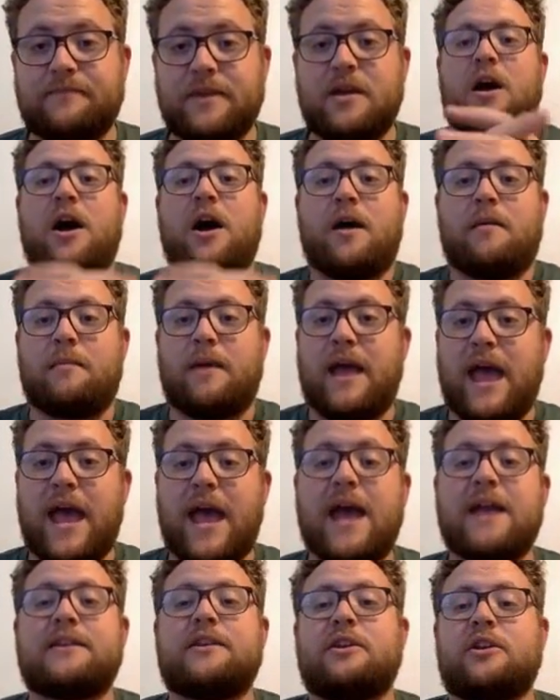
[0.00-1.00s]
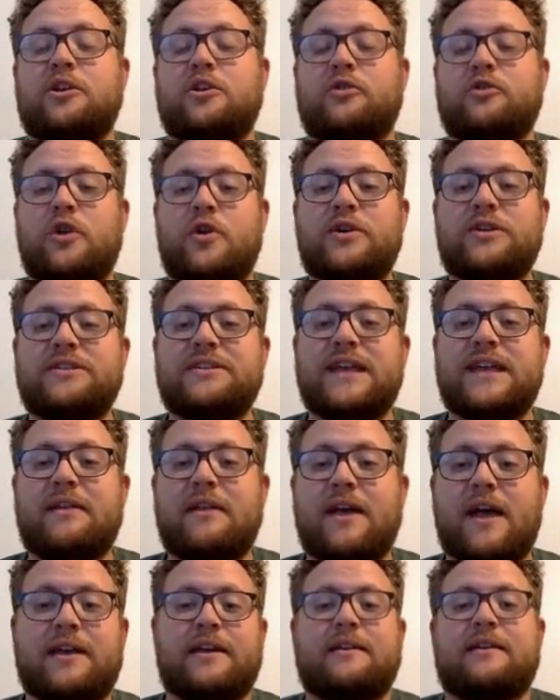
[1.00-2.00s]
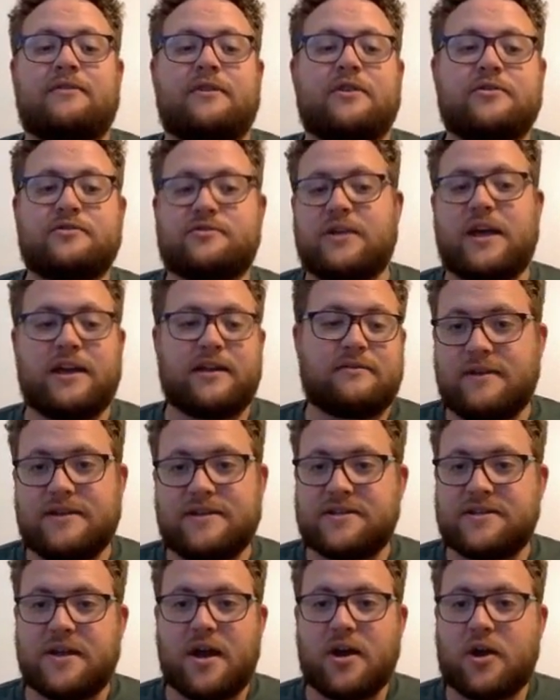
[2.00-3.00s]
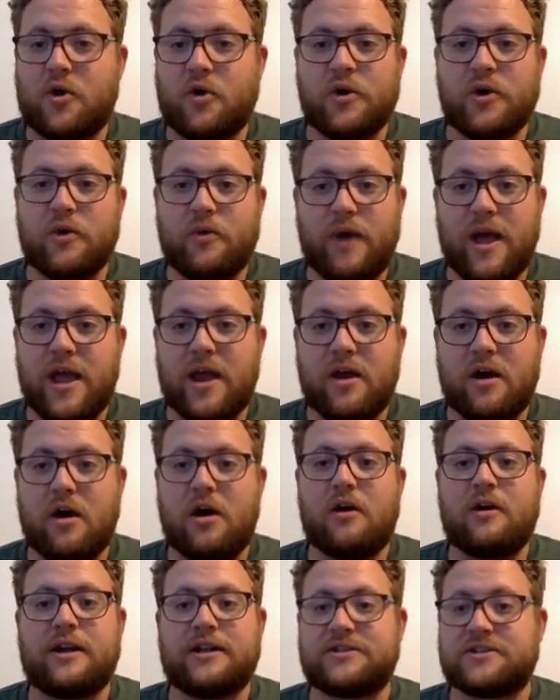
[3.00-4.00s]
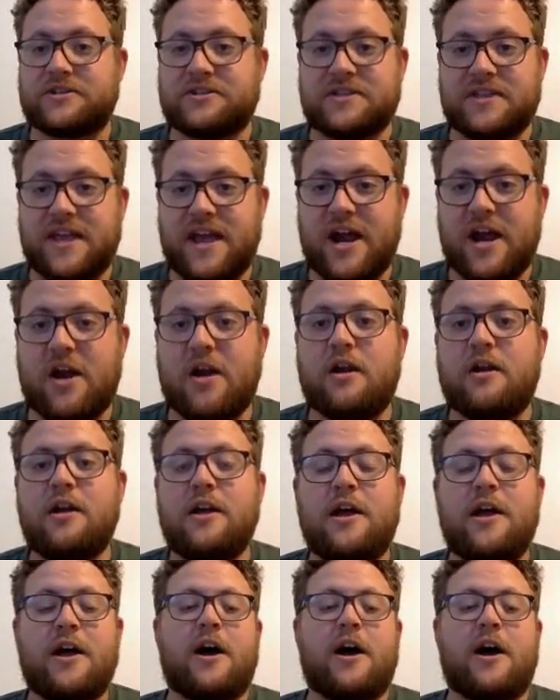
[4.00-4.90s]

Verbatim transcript: Um, and you'll notice that like there's like it's not going away at all. It's just there.